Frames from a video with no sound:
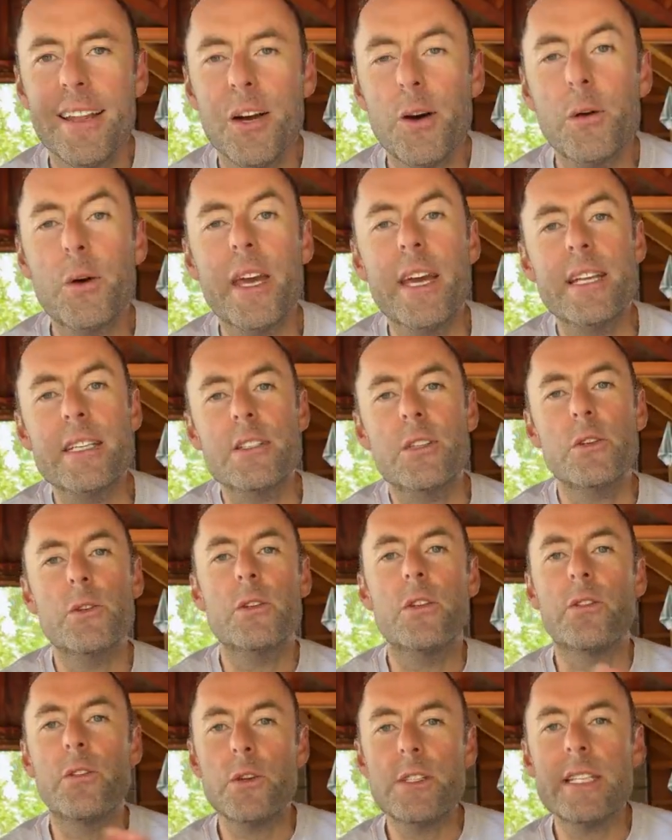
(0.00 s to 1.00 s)
Okay, so
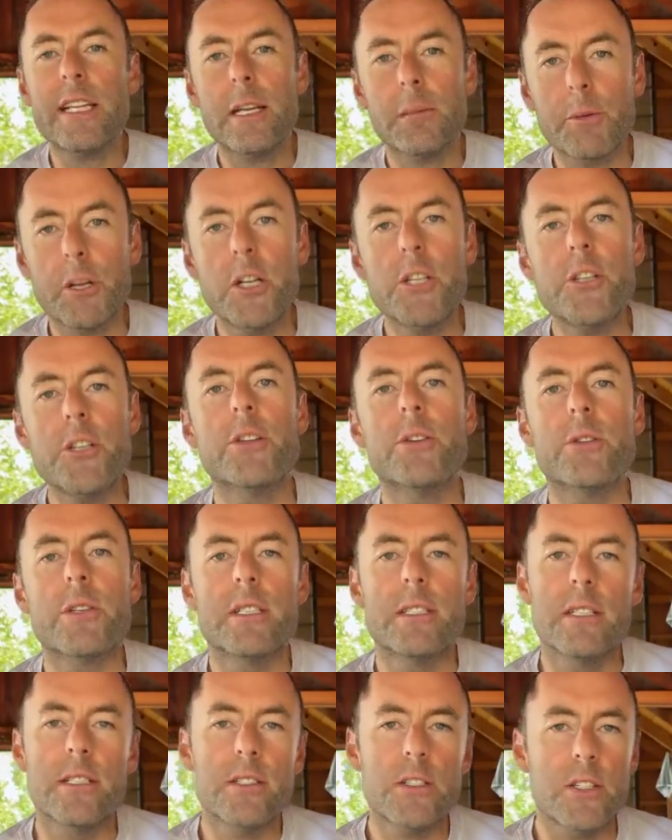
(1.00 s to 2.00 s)
the first thing I'm going to do
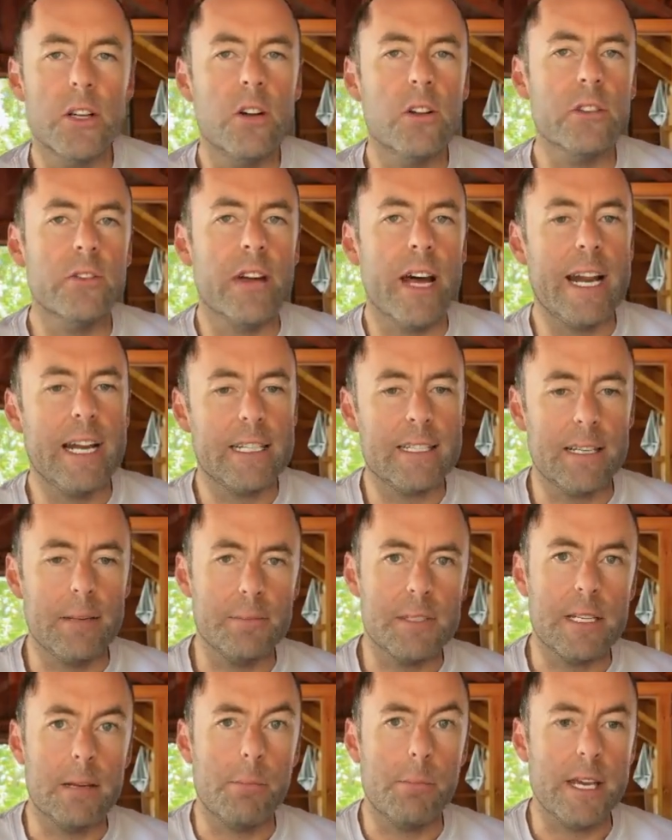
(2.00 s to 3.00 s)
is install Navattic's
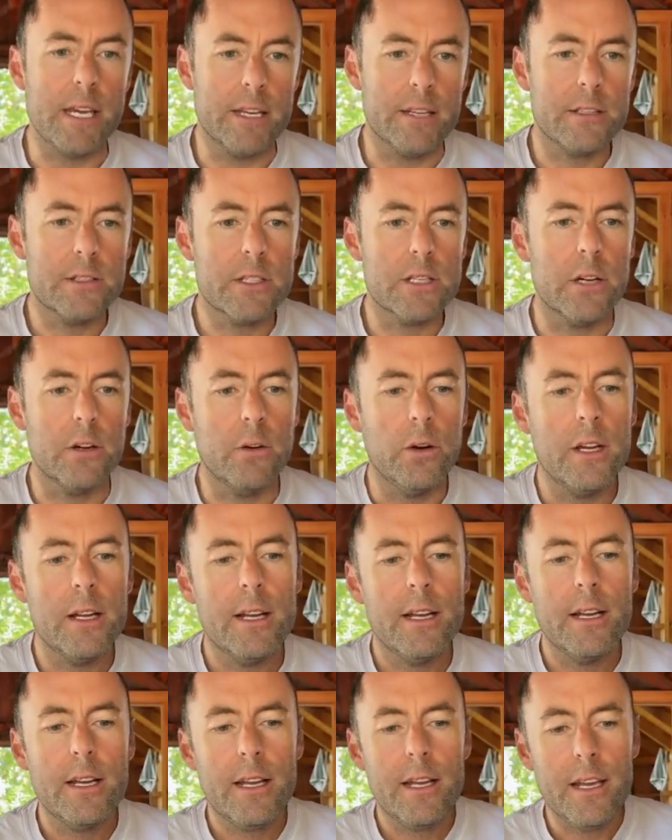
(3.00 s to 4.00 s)
MCP. So
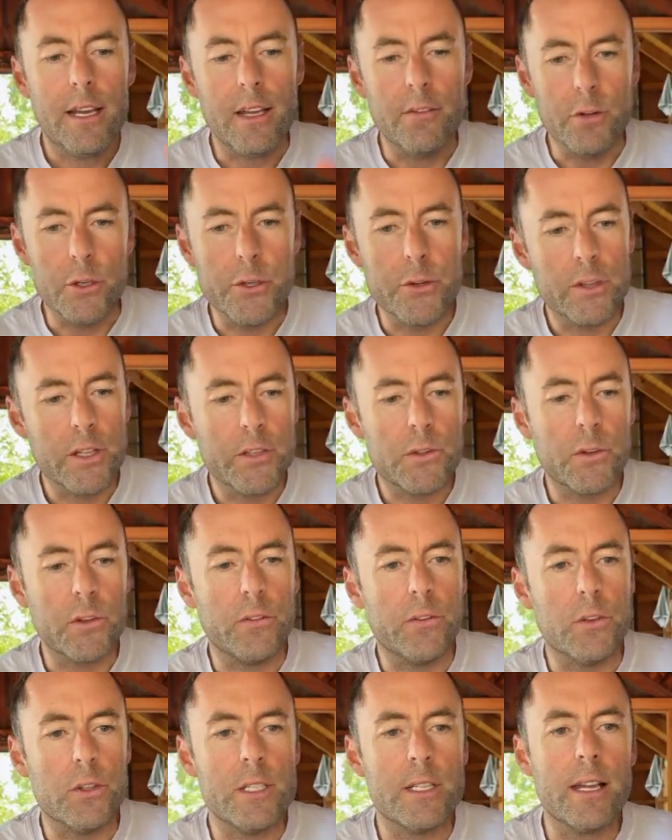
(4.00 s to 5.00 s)
if you're doing this for the
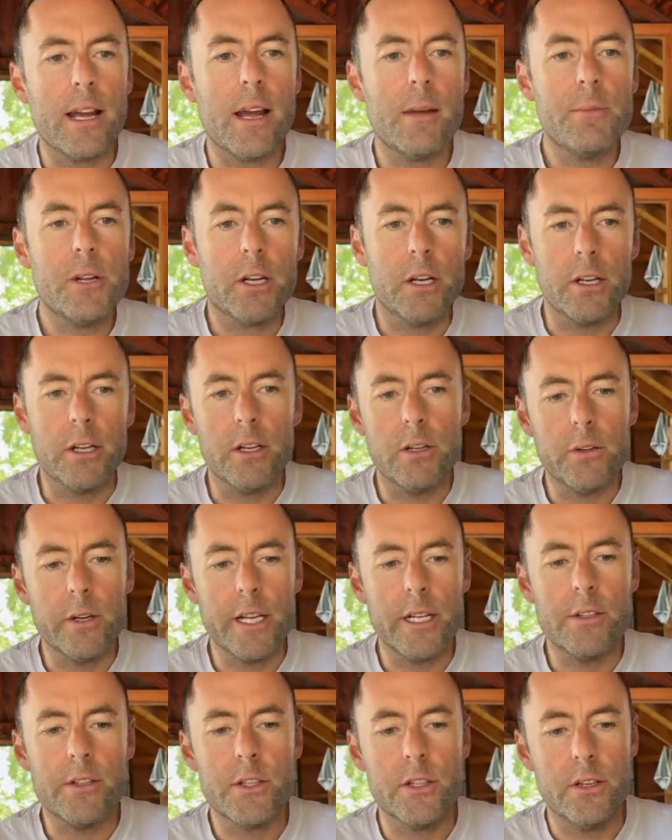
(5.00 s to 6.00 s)
first time, you're going to go
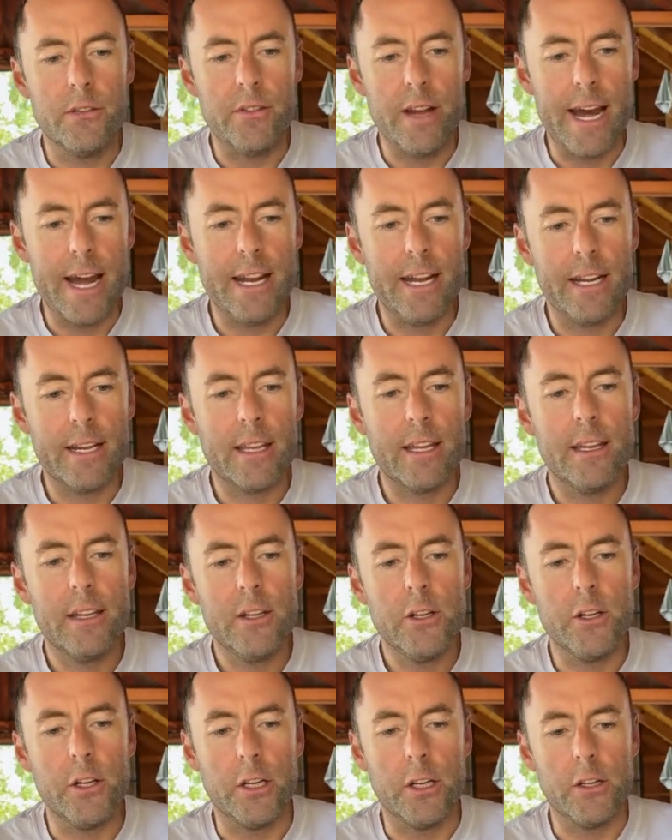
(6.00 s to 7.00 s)
into Navattic,
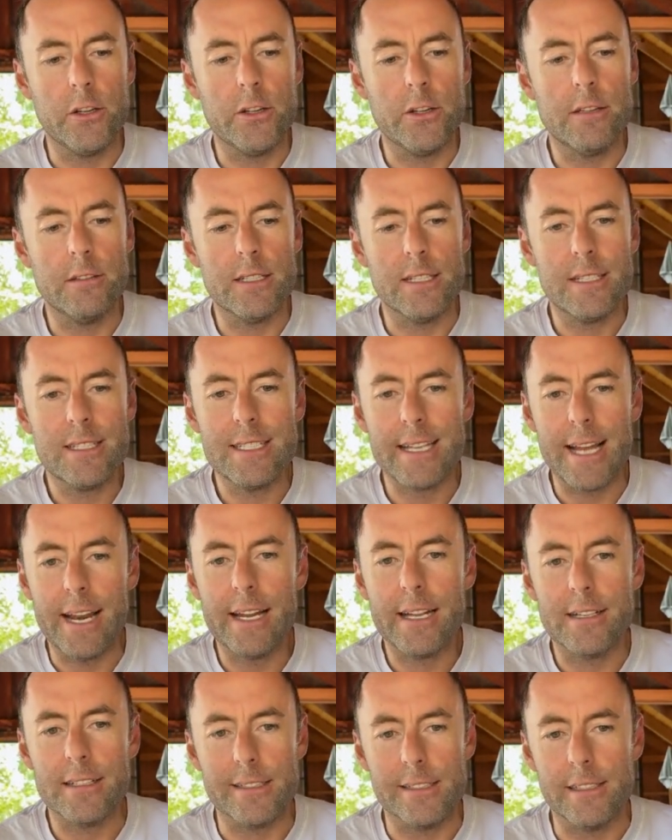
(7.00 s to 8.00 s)
you're going to go down to
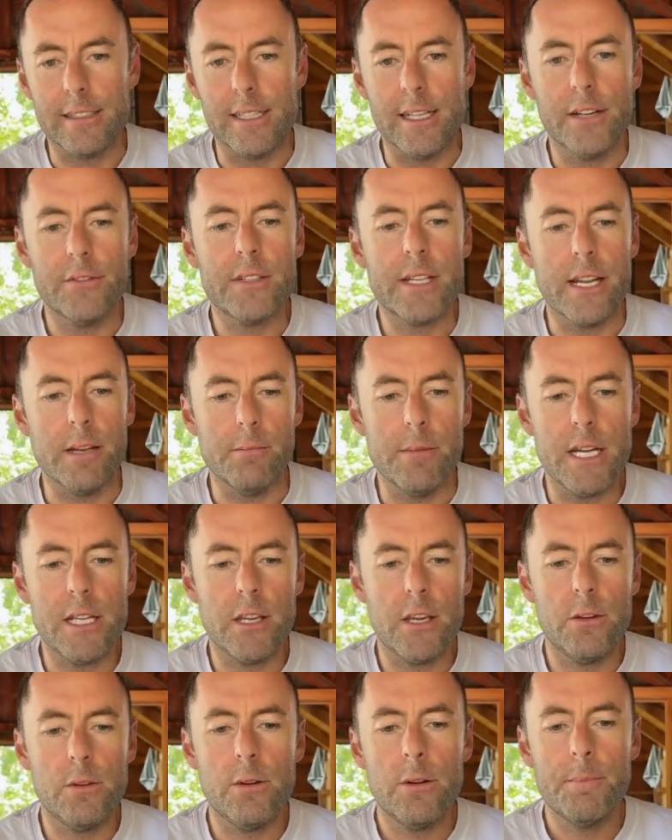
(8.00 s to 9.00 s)
settings in the left-hand
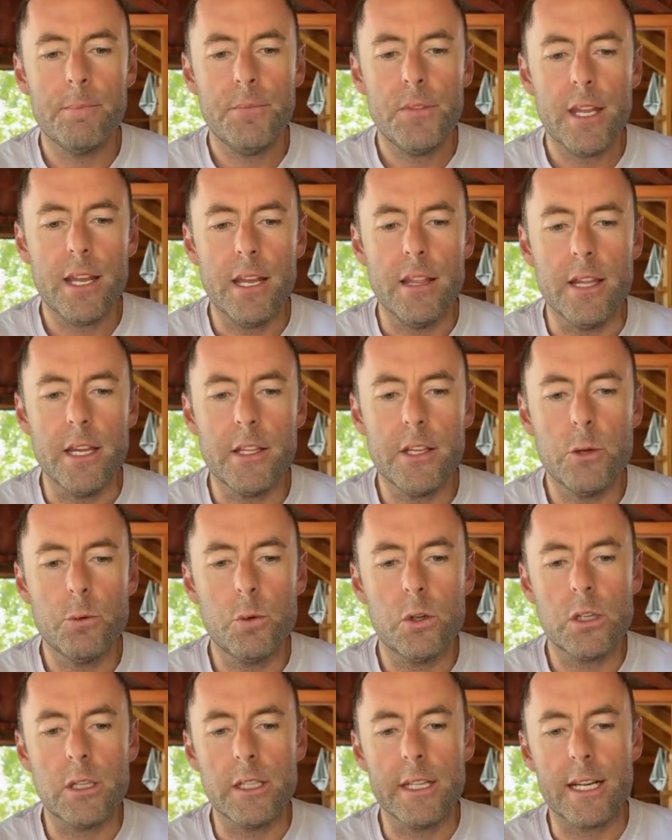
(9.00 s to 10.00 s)
menu, and then you
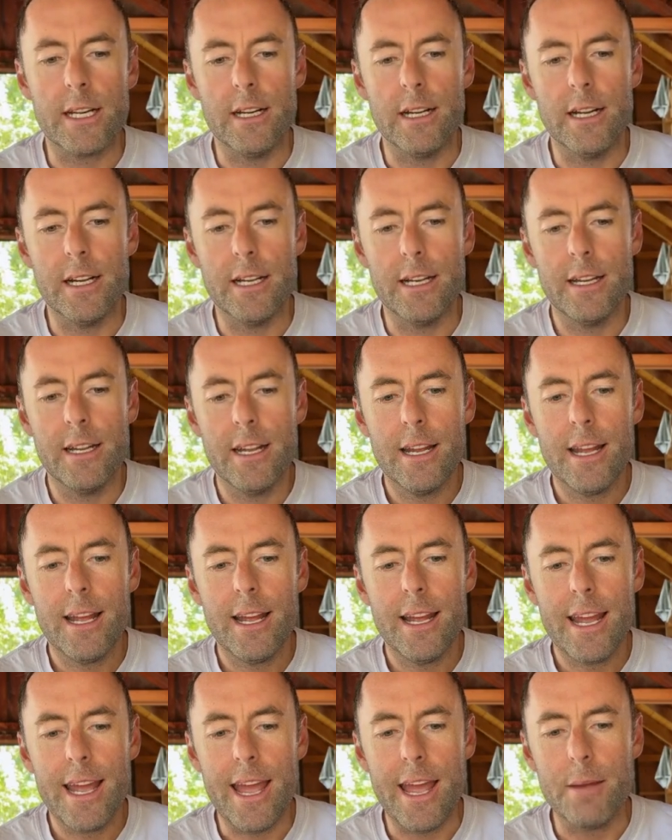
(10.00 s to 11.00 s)
will click on
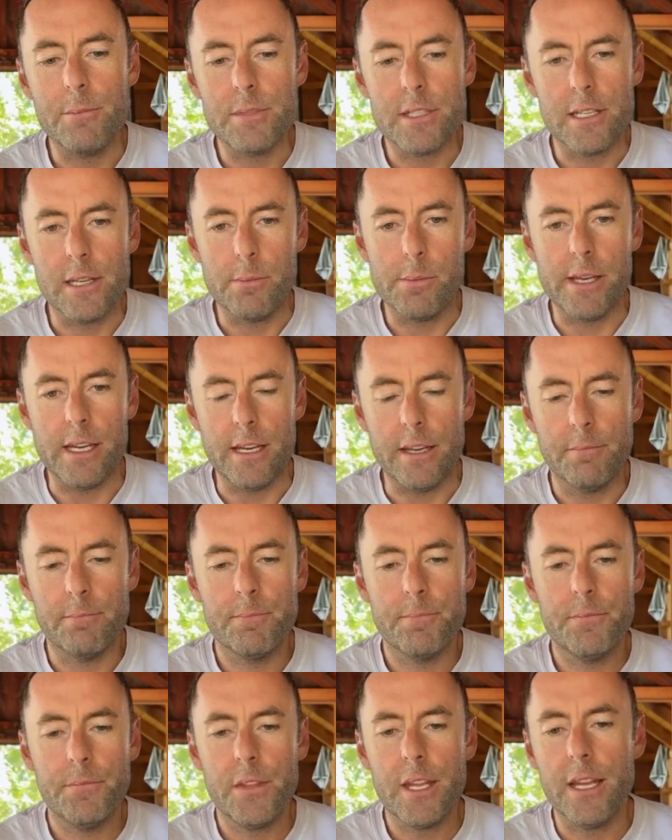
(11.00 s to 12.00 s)
MCP.
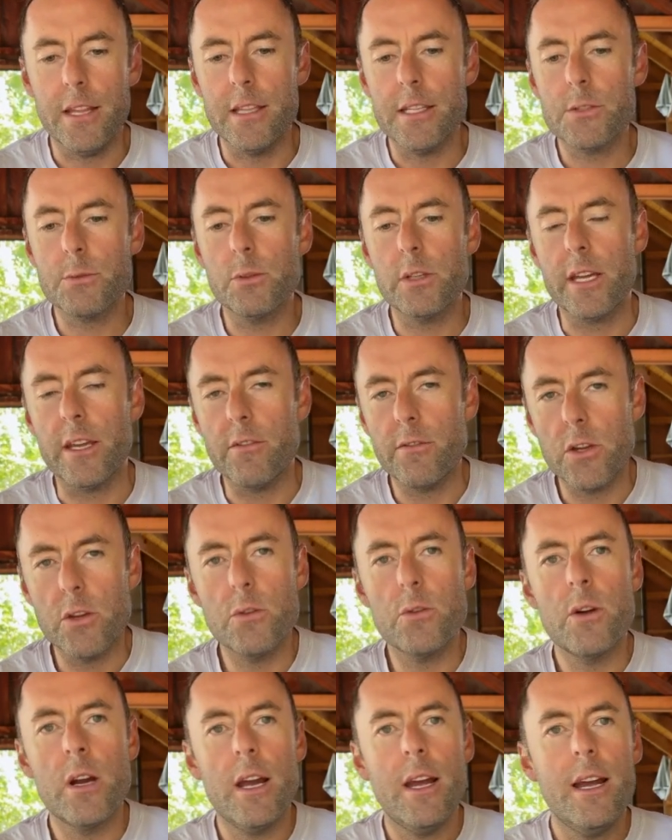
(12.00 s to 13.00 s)
And this will give
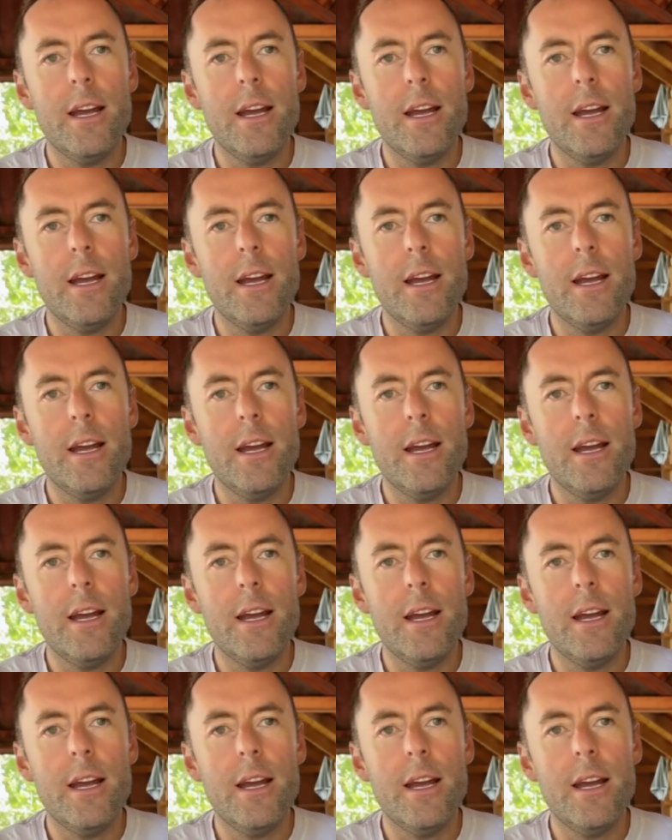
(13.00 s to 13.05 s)
you